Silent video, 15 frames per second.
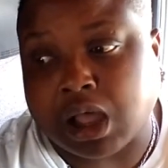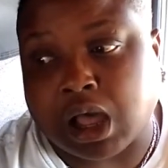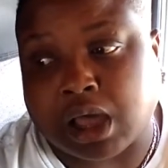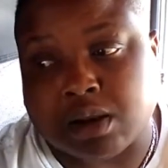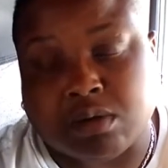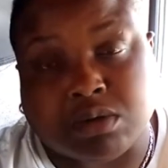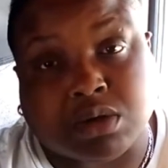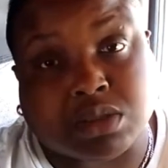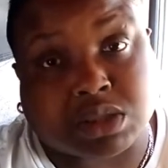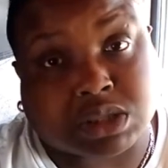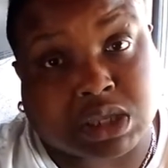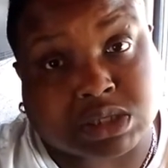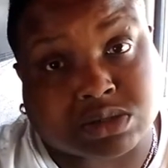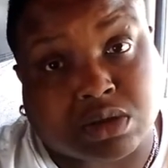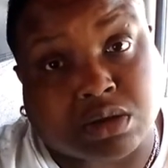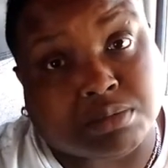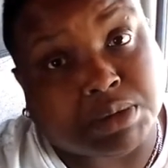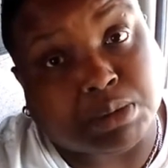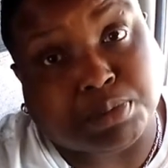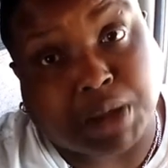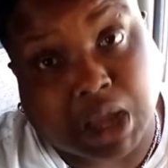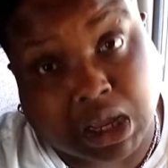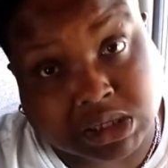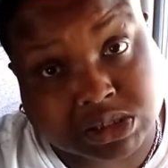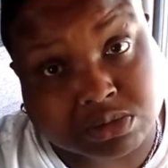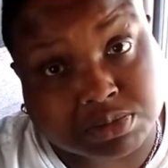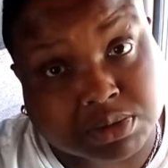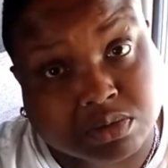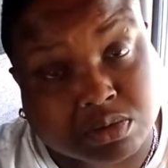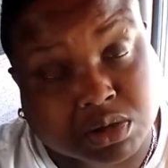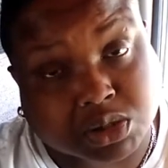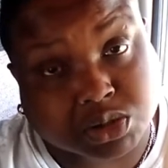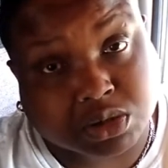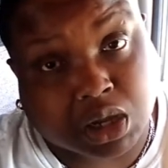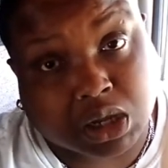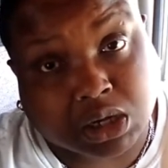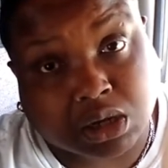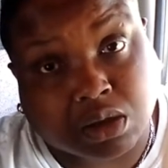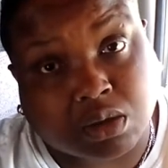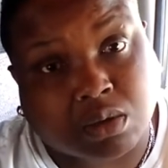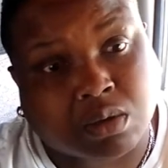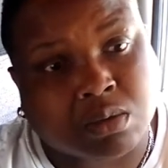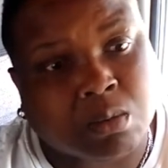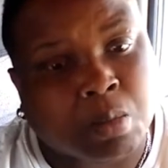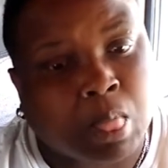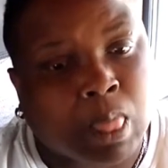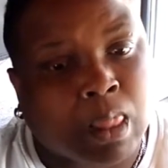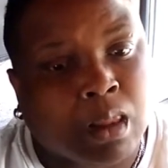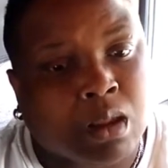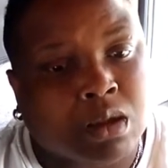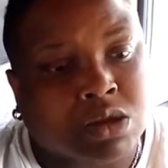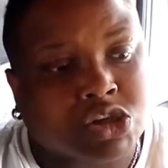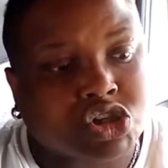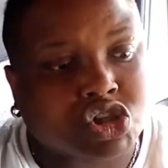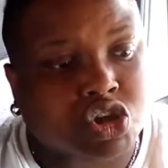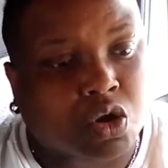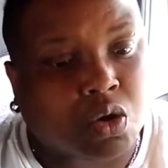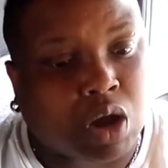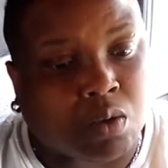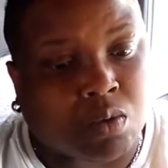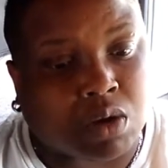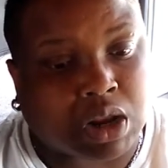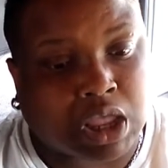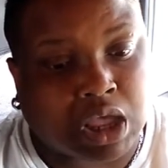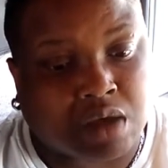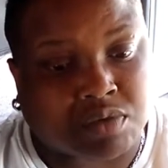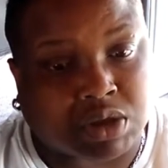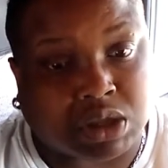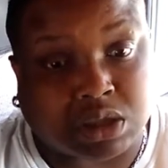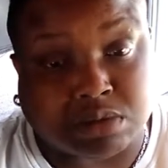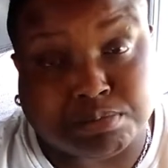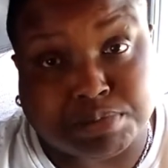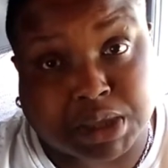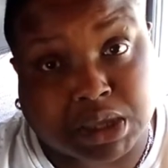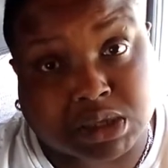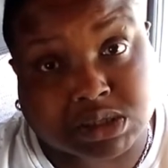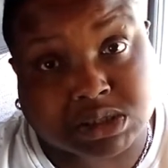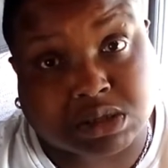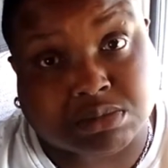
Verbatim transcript: I don't know that that's going to be possible with truckload so I want to have a good base.